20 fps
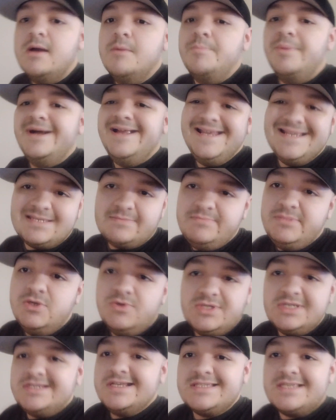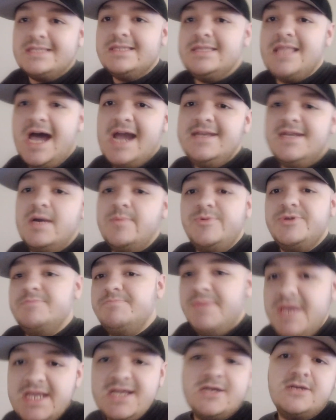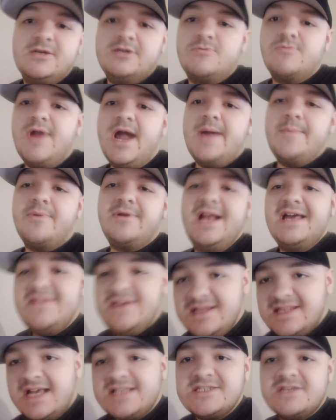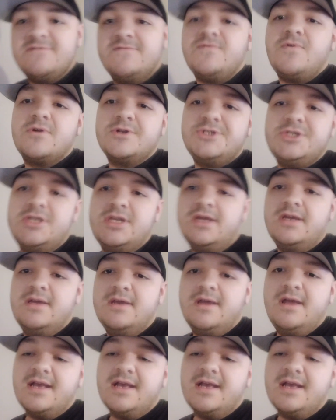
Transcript: but his music doesn't line up with being a good rapper. And I think that's unfortunate.